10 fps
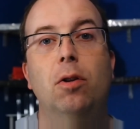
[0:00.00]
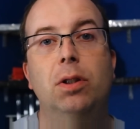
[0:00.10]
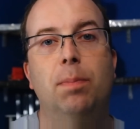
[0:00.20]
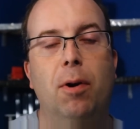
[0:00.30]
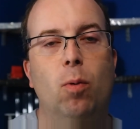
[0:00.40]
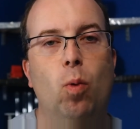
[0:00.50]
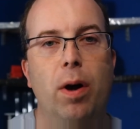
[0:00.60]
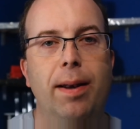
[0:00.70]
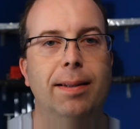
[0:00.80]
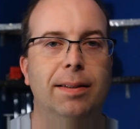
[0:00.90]
So
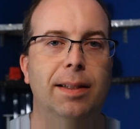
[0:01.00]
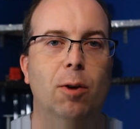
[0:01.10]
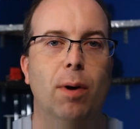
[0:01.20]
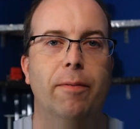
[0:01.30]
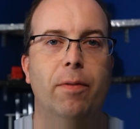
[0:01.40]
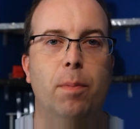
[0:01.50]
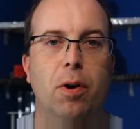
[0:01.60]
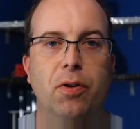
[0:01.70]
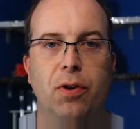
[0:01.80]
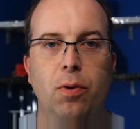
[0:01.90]
Mario here was
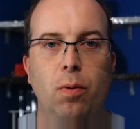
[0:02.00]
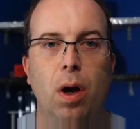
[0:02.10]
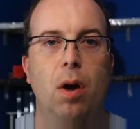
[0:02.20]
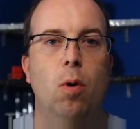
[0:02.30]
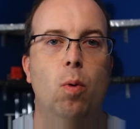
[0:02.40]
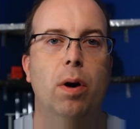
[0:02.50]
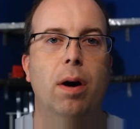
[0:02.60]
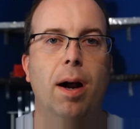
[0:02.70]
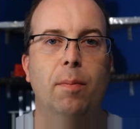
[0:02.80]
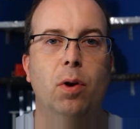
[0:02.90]
actually made up of several
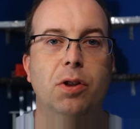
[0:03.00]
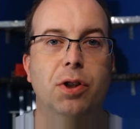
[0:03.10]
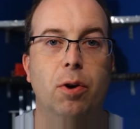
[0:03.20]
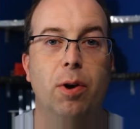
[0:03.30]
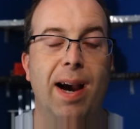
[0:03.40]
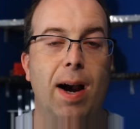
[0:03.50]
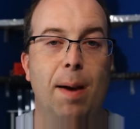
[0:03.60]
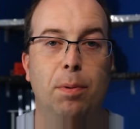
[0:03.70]
different sprites,